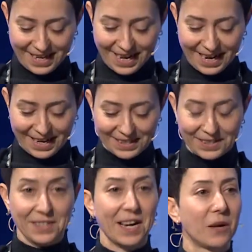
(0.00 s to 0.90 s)

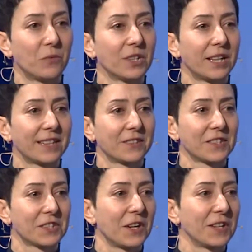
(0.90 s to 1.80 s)
And I would like to
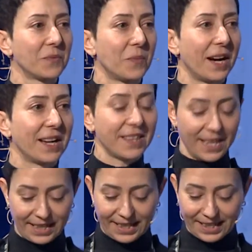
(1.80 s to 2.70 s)
start by
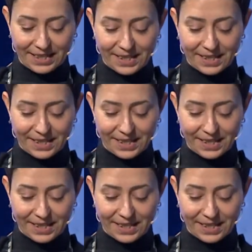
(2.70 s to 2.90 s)
thanking